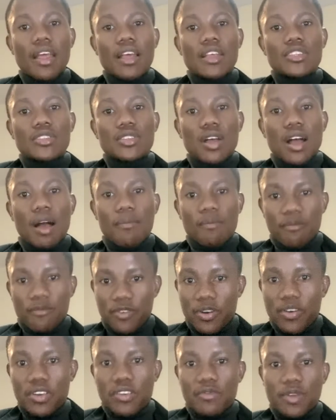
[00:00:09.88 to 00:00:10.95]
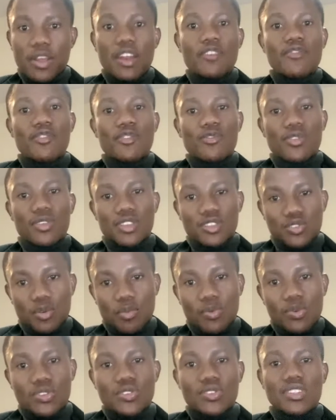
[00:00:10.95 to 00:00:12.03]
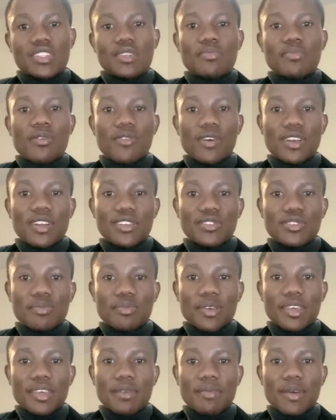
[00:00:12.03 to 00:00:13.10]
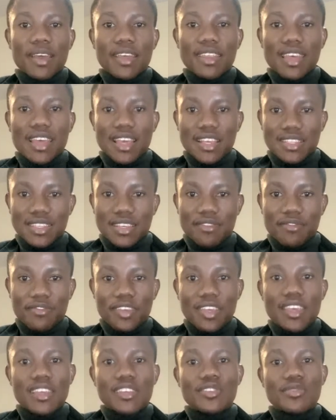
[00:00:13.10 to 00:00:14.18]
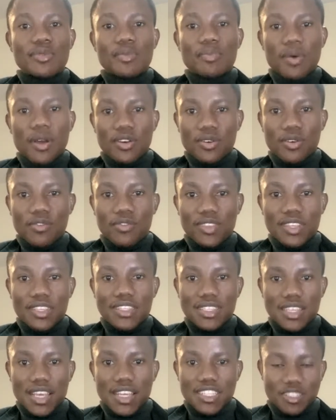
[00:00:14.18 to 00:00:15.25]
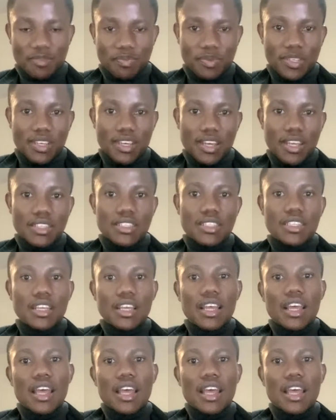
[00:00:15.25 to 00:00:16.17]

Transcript: So I'm very grateful for this opportunity provided to me by the ACFE to be part of this year's speakers.